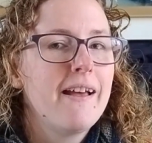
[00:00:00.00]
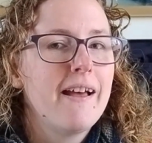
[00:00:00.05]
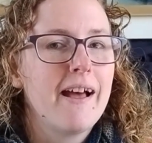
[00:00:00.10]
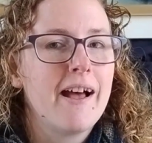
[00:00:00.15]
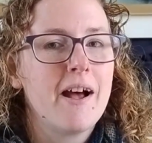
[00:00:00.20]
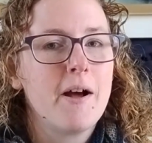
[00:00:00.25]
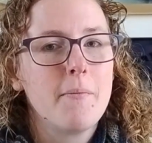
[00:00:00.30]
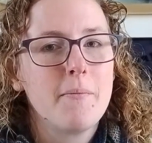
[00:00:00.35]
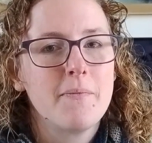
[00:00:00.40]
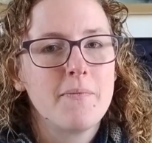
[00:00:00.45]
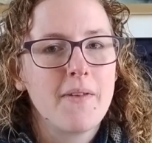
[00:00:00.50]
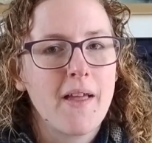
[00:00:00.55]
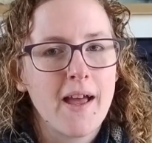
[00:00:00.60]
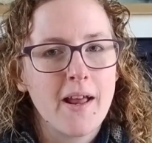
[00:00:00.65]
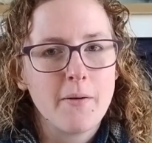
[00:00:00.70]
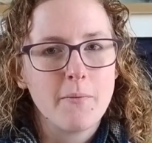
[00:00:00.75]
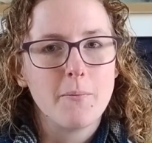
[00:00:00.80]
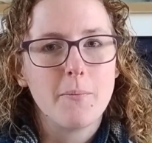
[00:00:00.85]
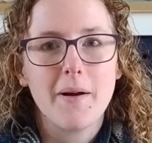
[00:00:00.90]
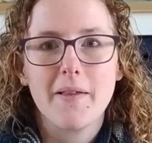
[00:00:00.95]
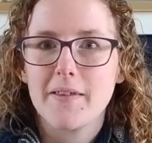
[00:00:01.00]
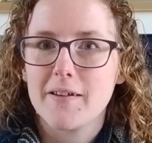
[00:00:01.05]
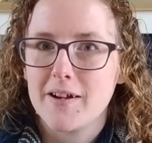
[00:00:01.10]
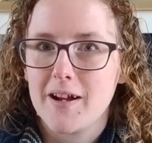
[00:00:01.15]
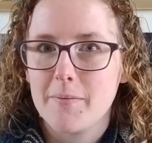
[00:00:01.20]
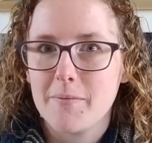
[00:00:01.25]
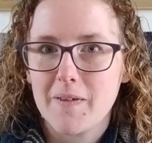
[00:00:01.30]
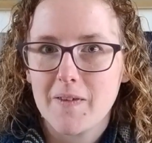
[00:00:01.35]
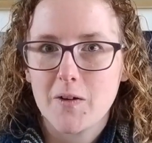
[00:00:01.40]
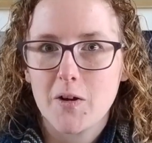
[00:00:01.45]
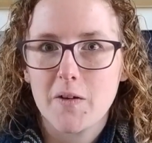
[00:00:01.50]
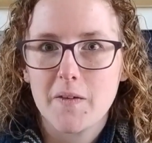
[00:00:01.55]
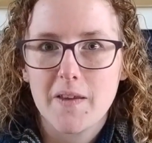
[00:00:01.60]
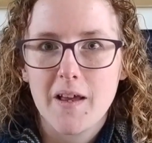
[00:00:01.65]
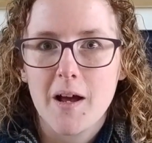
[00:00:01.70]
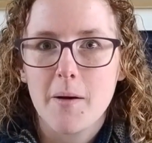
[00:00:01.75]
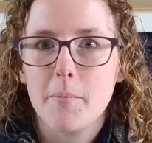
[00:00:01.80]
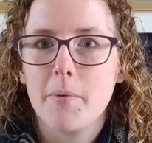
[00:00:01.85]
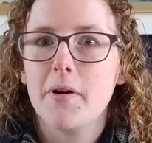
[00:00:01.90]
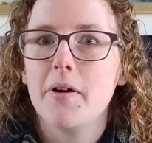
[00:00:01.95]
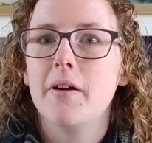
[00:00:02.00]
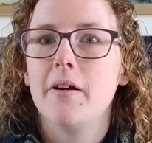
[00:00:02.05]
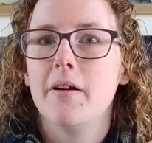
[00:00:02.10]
and by the time this goes up,